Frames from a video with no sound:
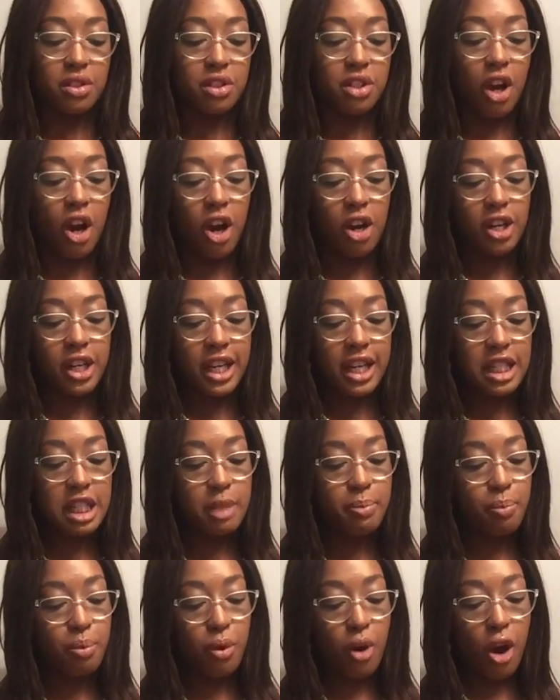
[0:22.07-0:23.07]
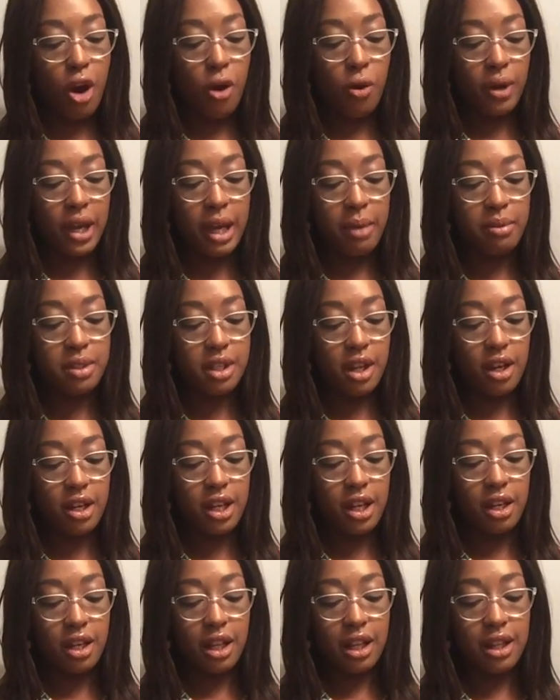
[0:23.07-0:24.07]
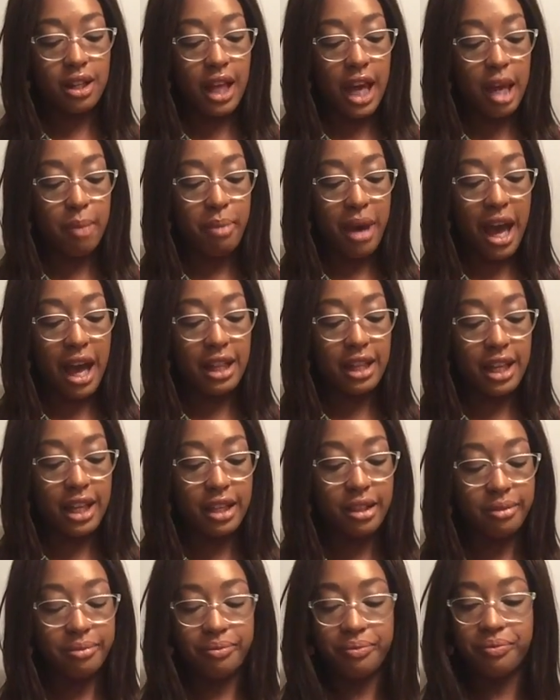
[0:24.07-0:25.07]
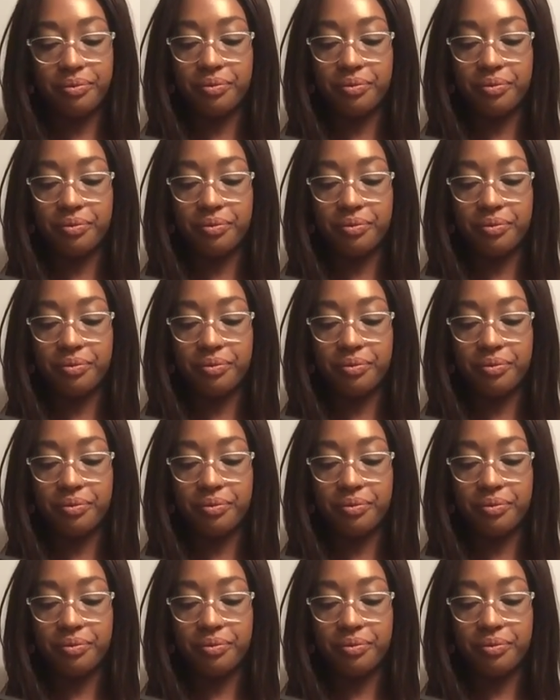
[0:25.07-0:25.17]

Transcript: Tartiest Pro Amazonian Clay Palette.